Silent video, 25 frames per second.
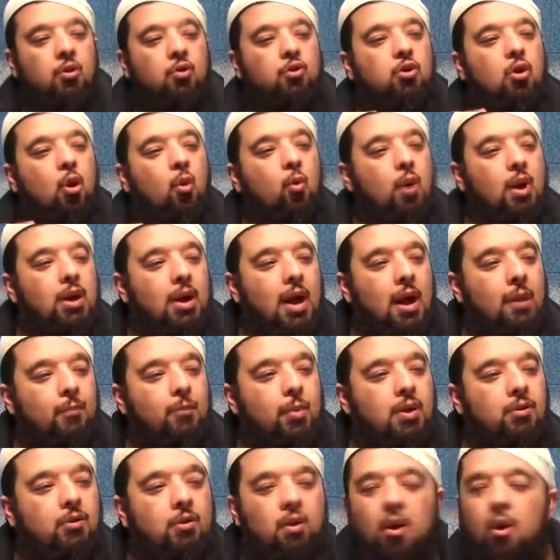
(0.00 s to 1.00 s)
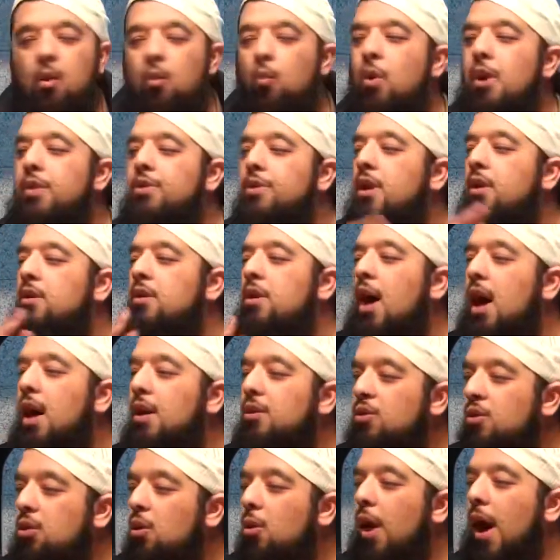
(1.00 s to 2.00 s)
So what happens when they're
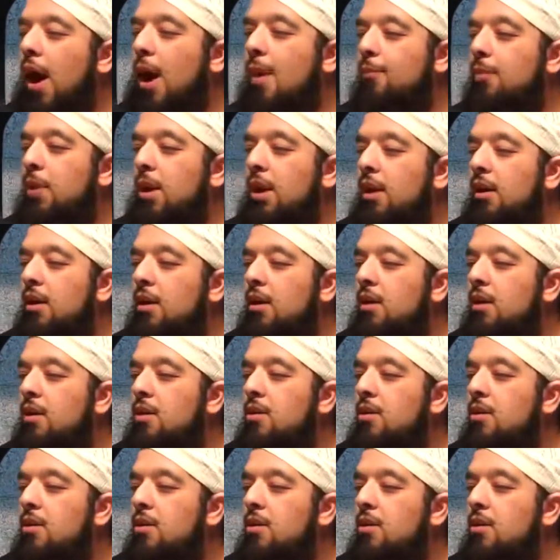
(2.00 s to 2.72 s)
not so happy?